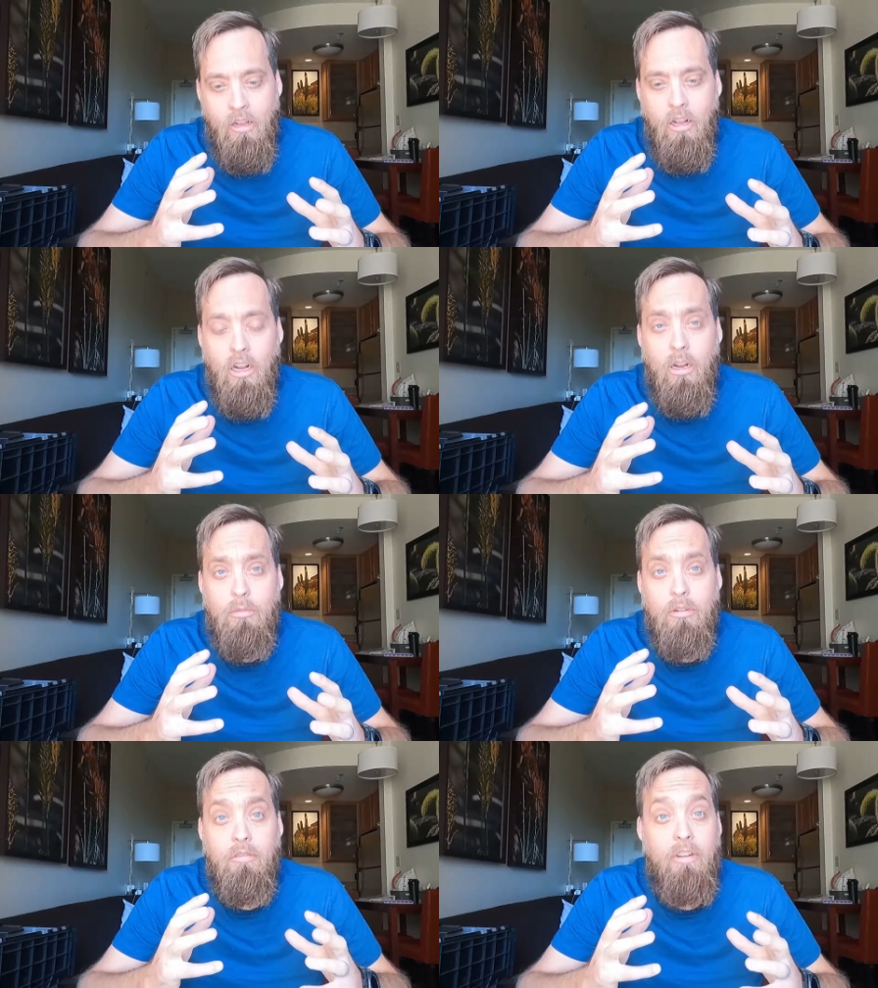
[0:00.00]
um,
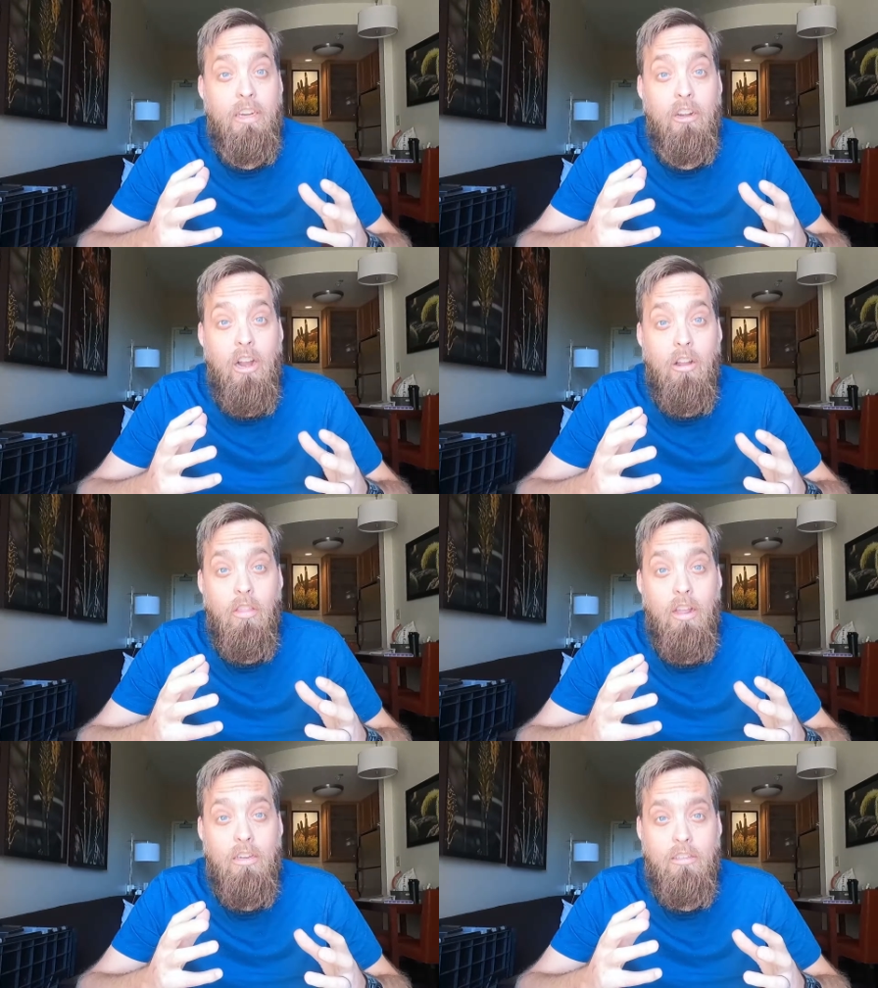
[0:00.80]
to figure
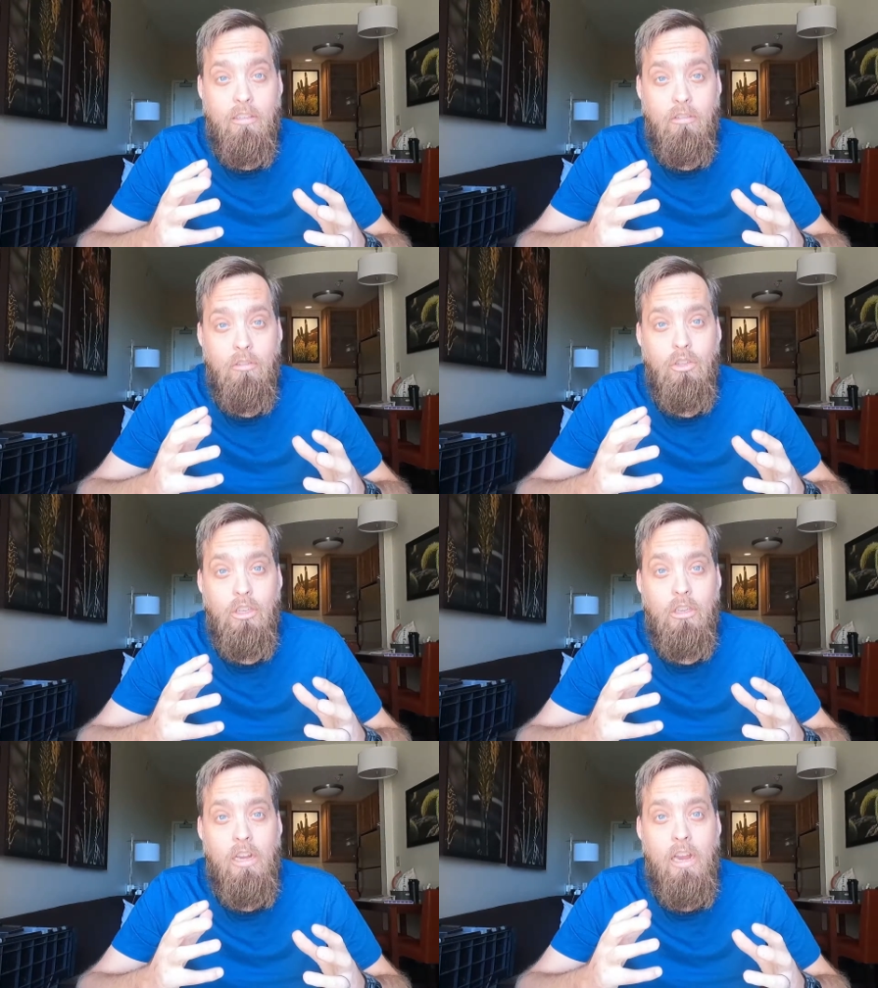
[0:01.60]
out that
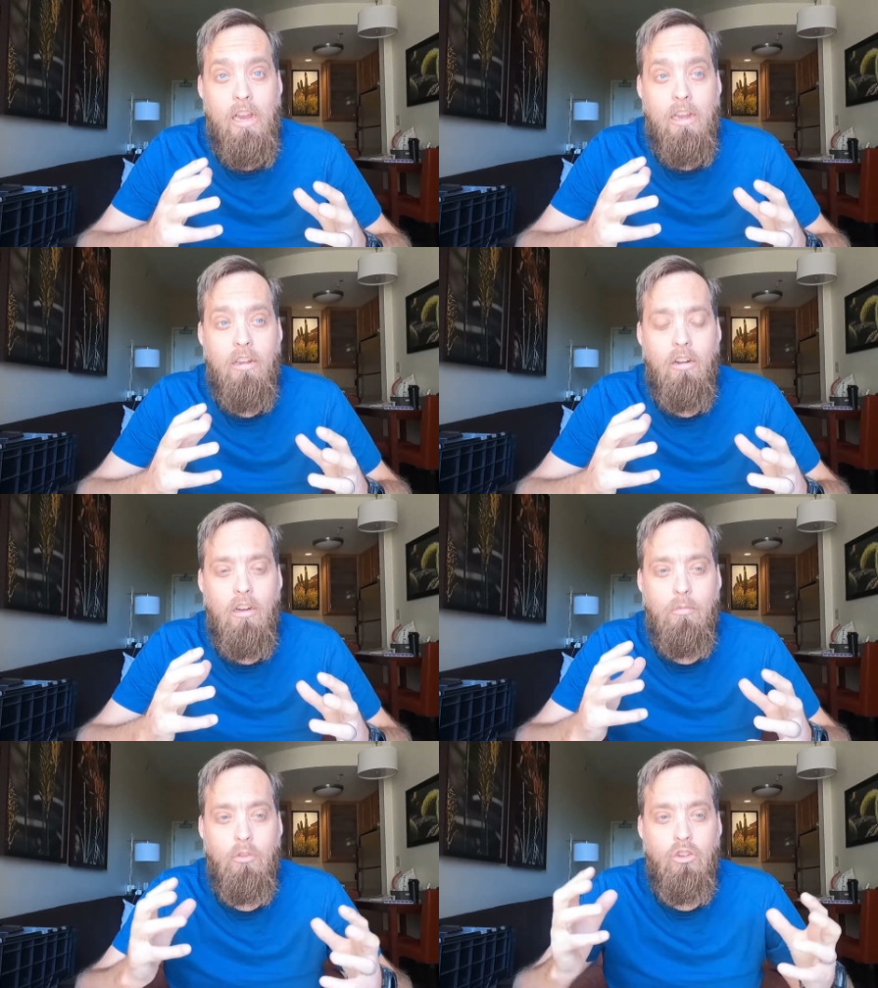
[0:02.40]
solution and
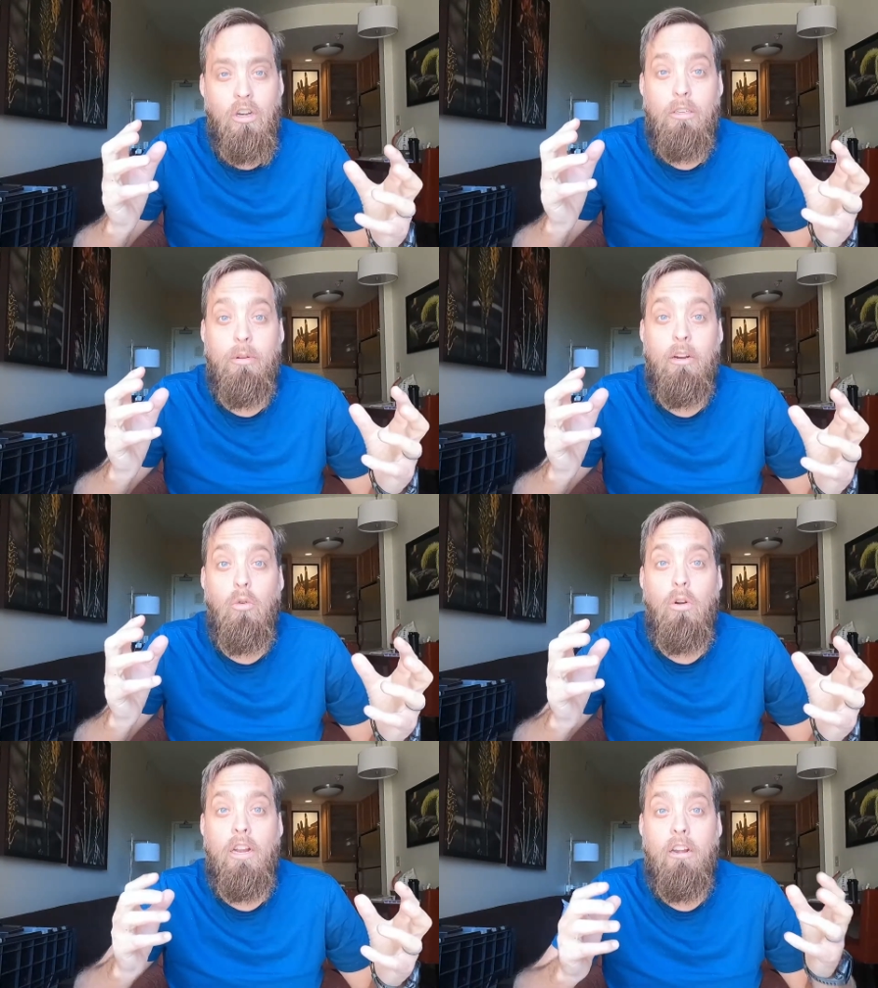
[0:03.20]
um, the transplant
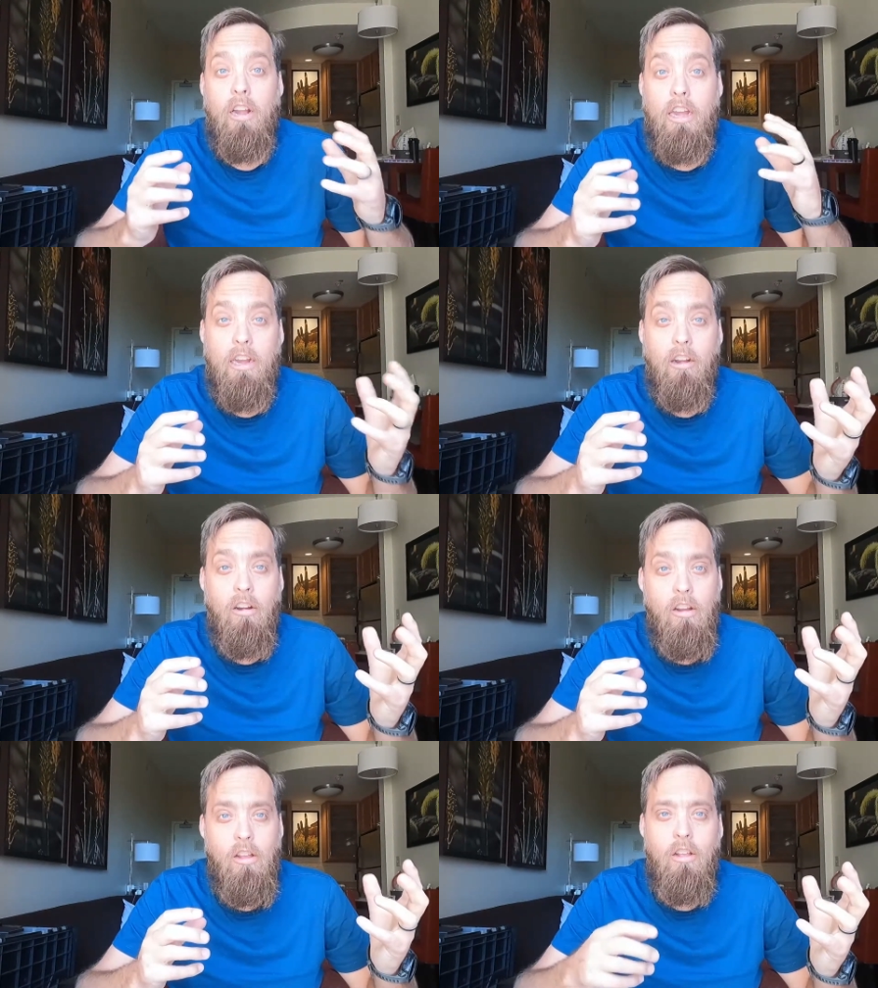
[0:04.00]
coordinator here